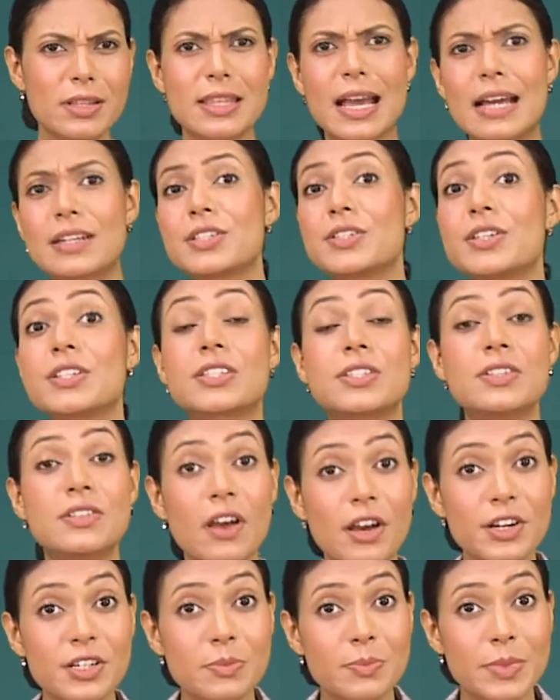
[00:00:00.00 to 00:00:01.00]
that does
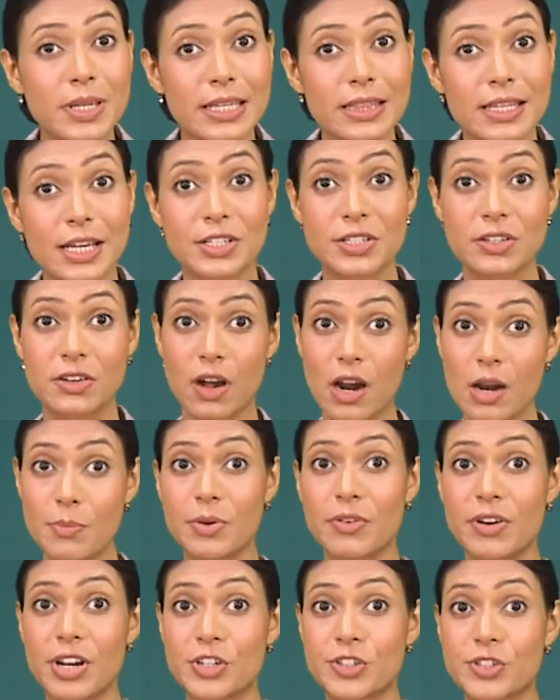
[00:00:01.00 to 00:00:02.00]
not mean that
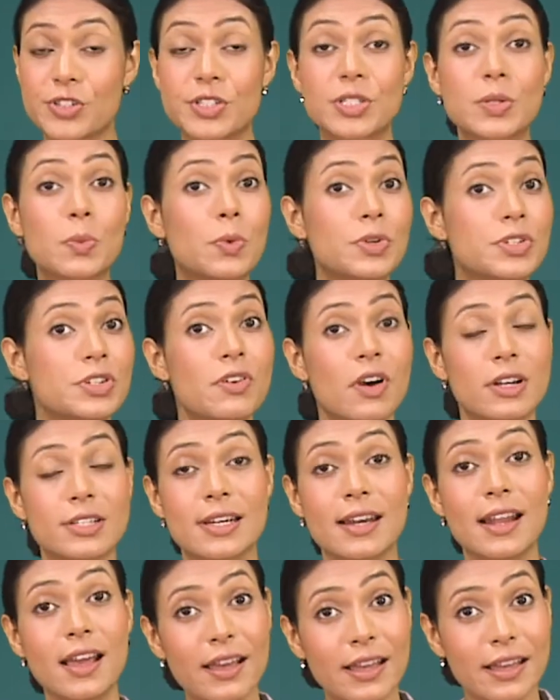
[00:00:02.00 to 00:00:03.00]
corporations would not
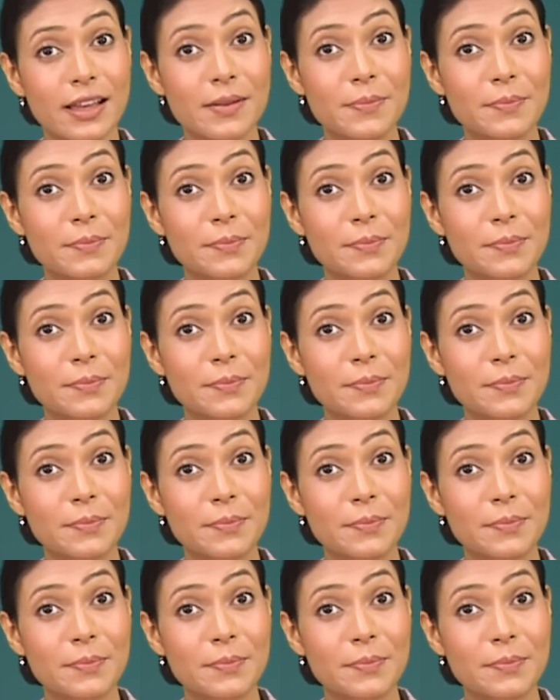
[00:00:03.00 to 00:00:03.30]
lie.